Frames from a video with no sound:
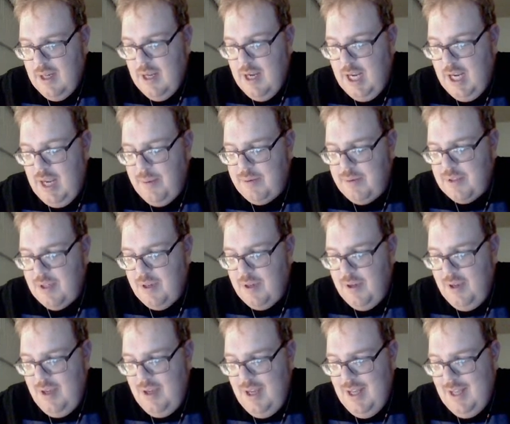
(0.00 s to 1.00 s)
Kipper said, I
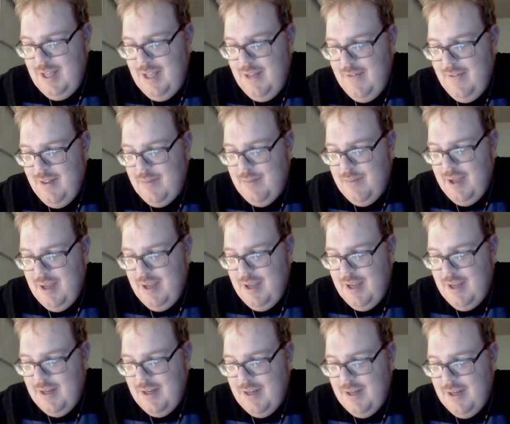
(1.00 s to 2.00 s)
love the
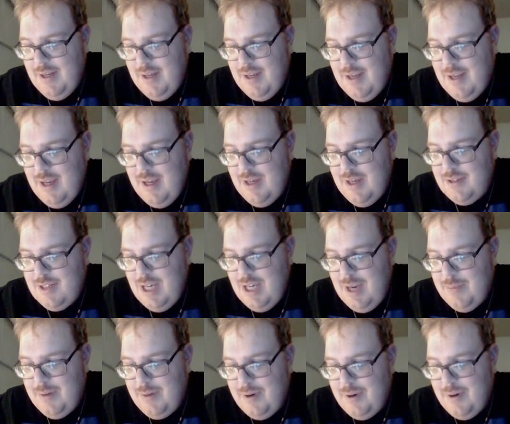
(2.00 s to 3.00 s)
man. Hey,
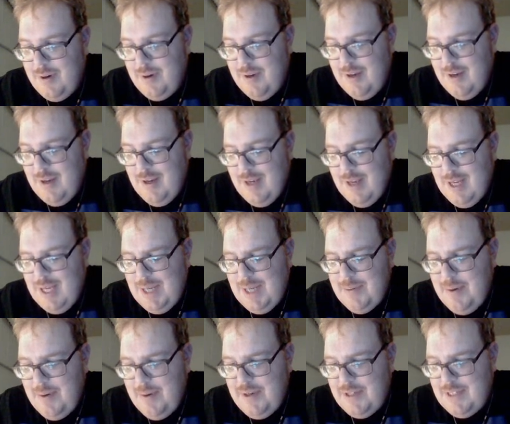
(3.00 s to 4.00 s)
Chopper, you
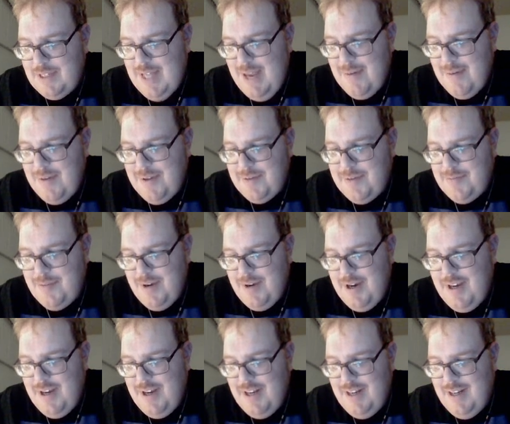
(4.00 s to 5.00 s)
might examine his
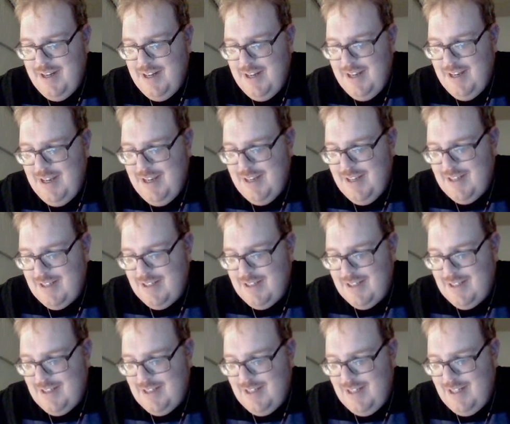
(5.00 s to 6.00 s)
brain.
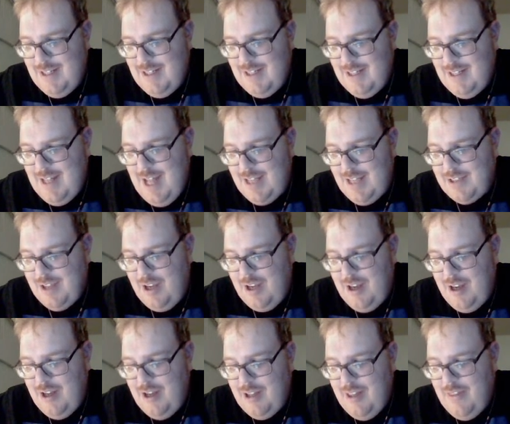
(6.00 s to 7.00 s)
That's
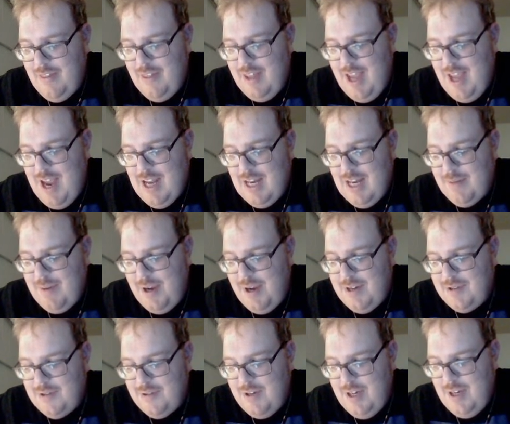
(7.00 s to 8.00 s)
all of the end of my
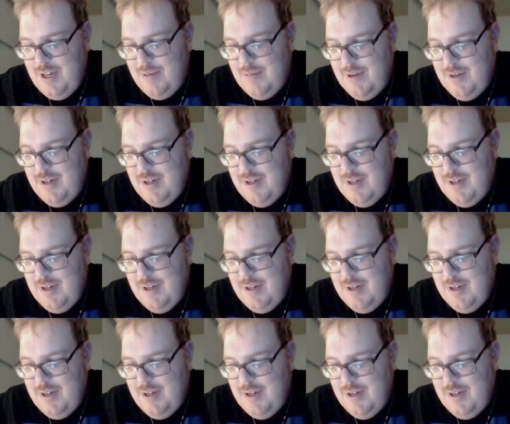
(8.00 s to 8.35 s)
dream.